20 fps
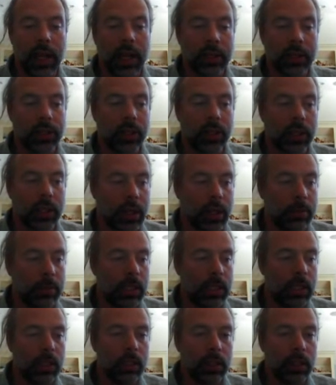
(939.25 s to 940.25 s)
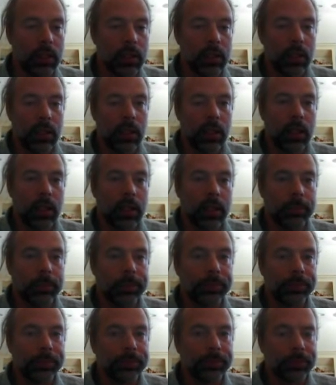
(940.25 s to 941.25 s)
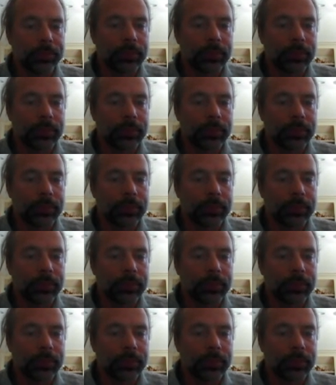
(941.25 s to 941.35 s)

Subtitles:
actually comes in.